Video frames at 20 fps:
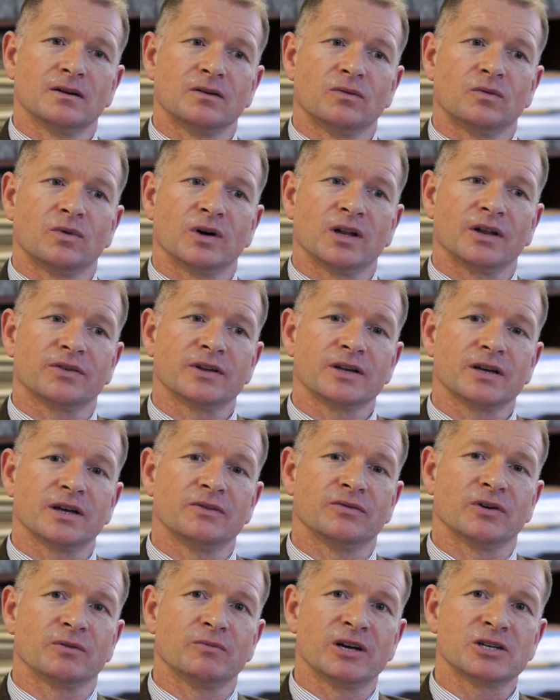Well, I think
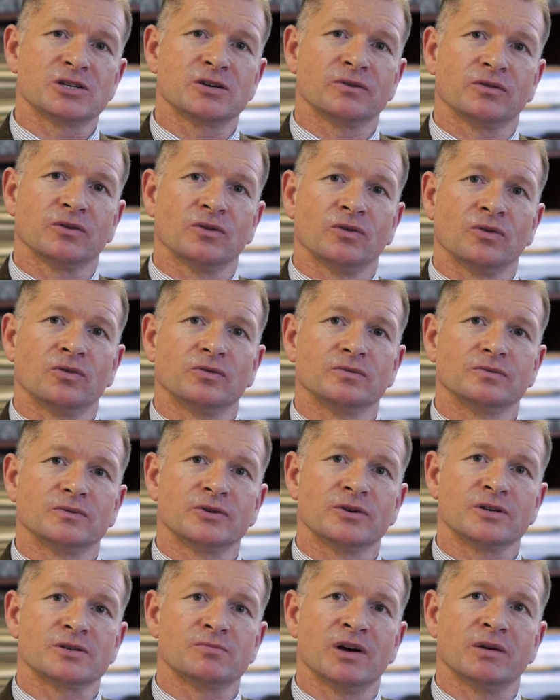information flow
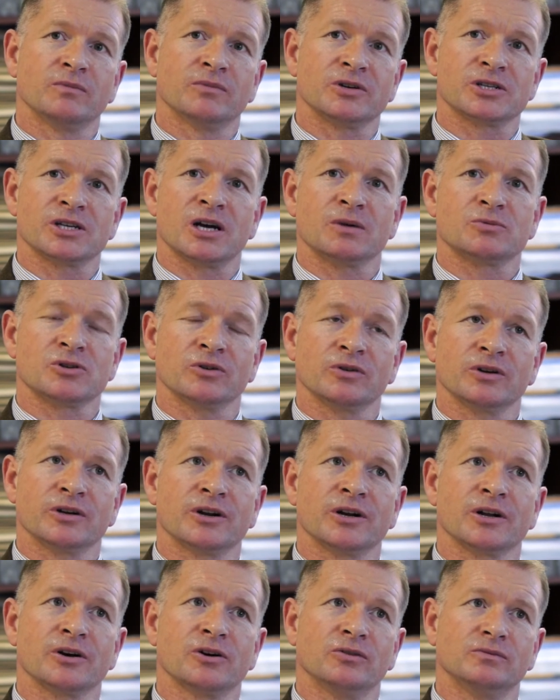to its members is absolutely
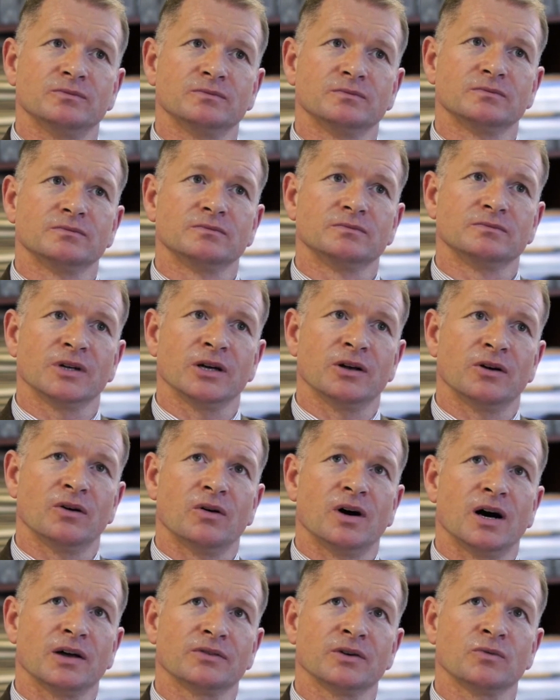critical.
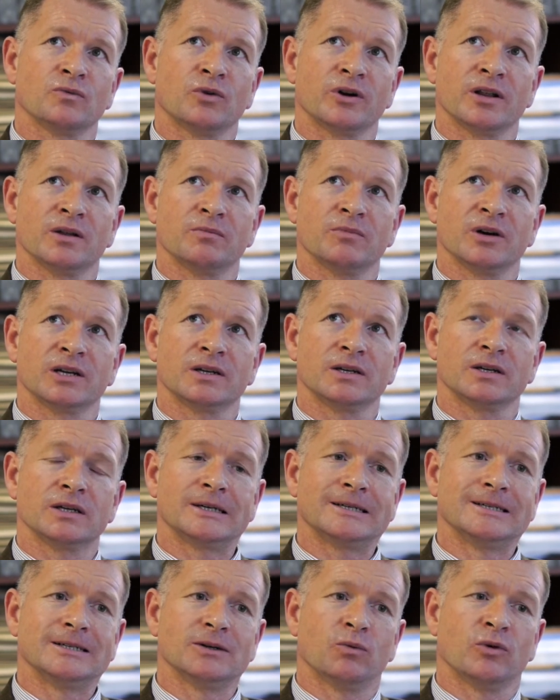I think one of
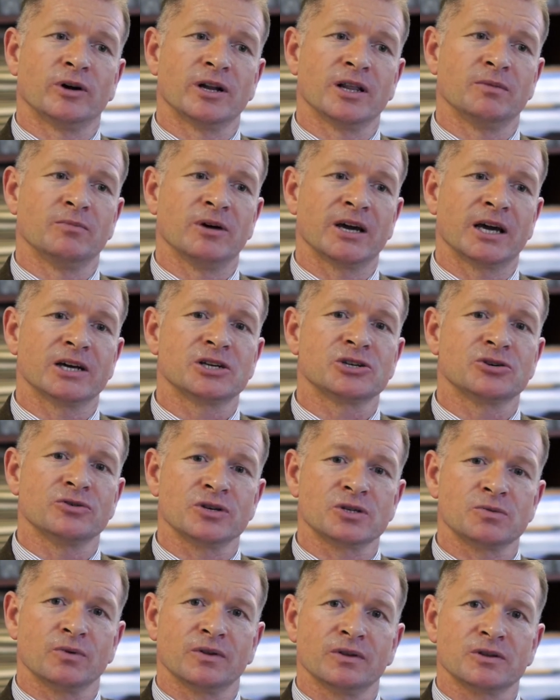the big
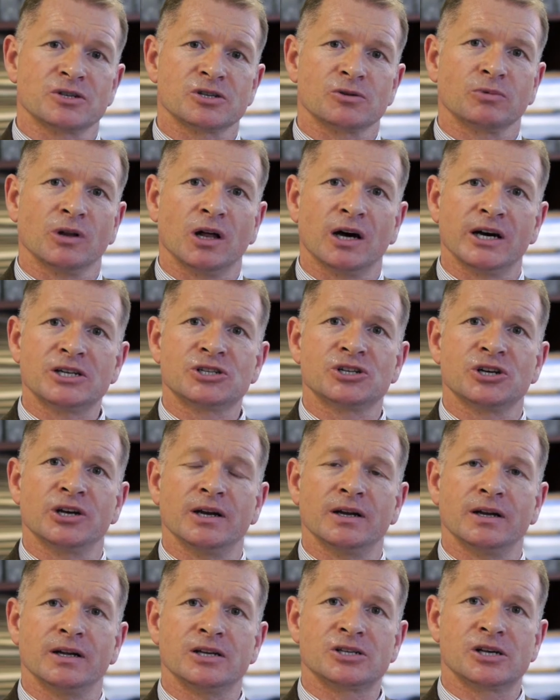issues within the supply
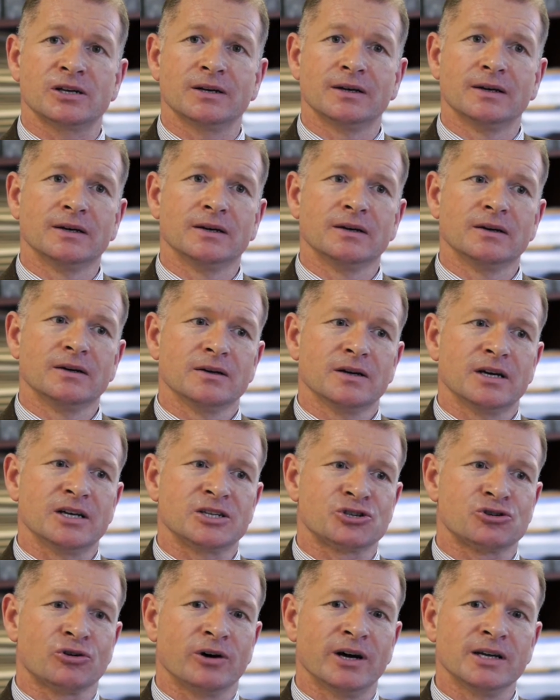chain is
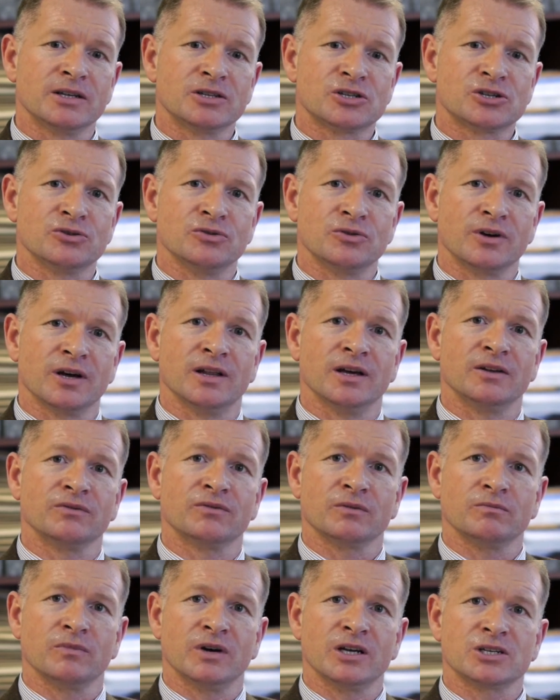trying to get
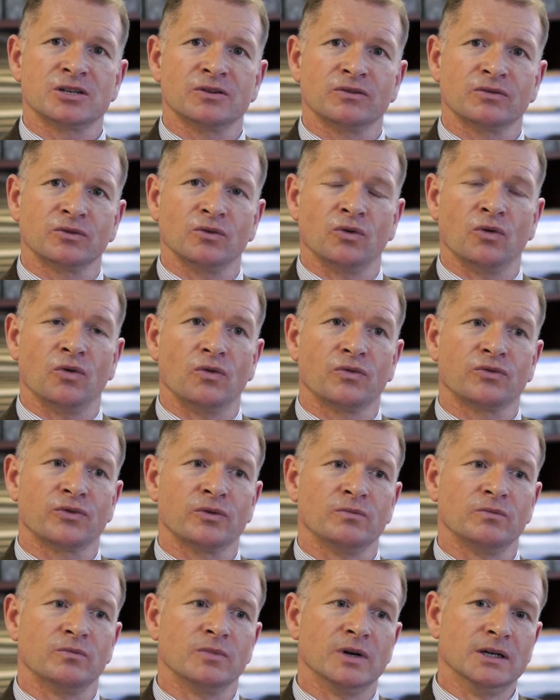information flow
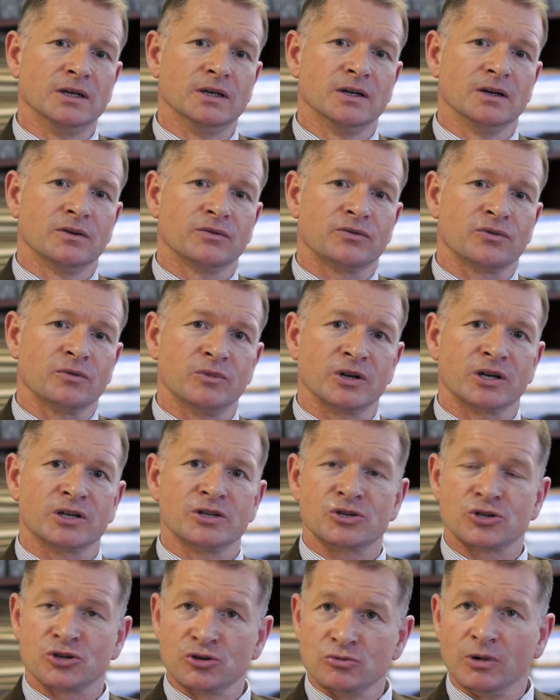from the
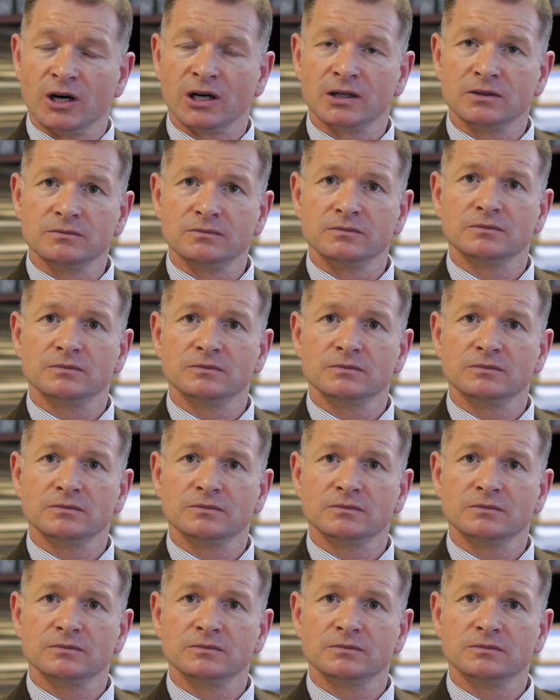consumer